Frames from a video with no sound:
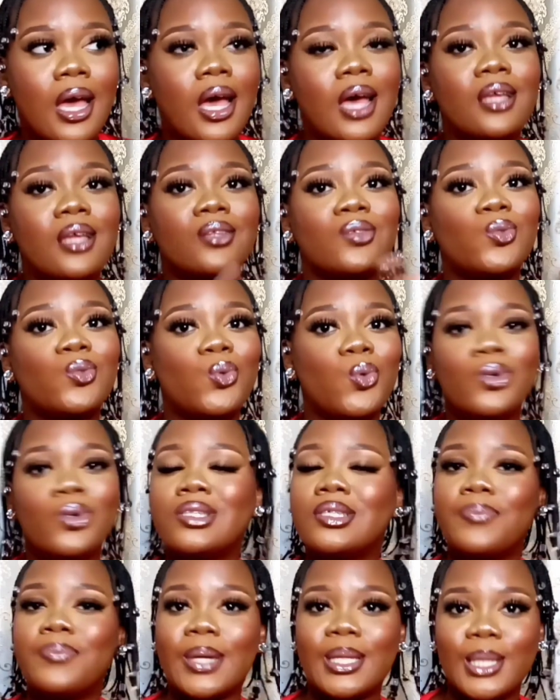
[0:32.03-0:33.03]
and who
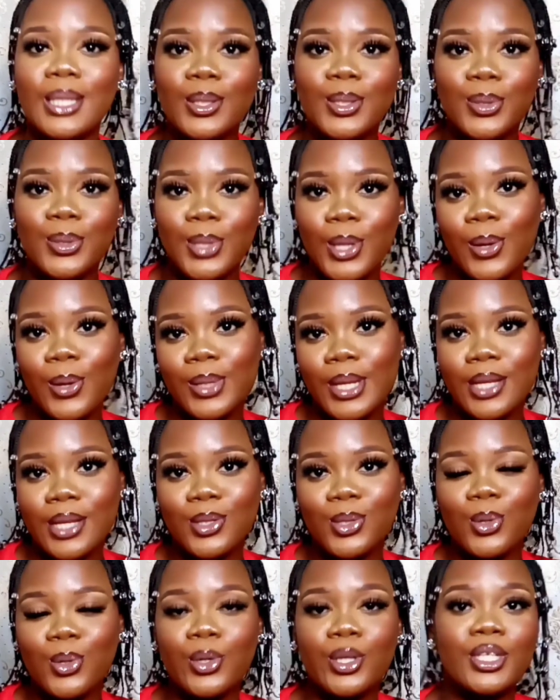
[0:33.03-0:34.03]
is better to tell that
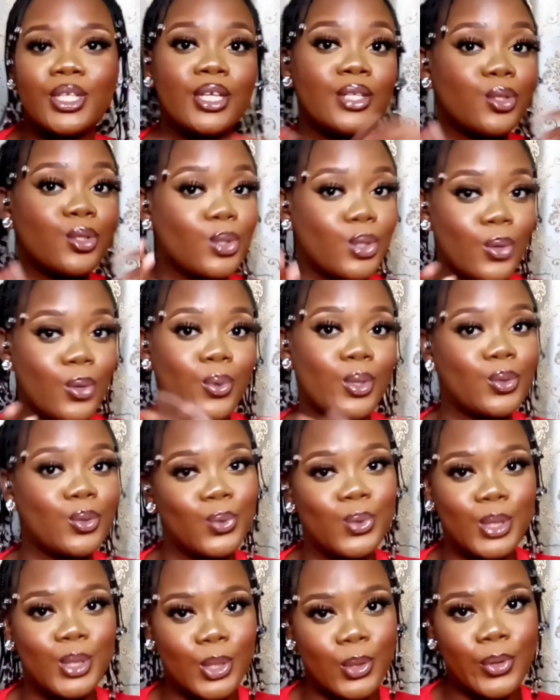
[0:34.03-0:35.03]
story than someone
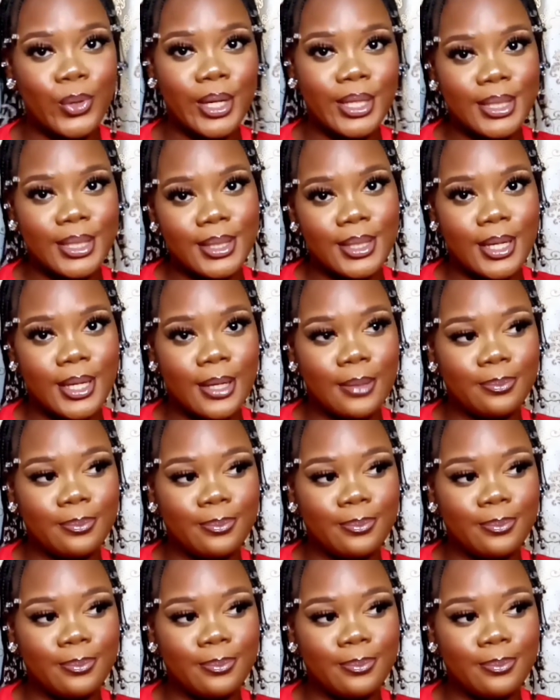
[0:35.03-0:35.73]
who is already there.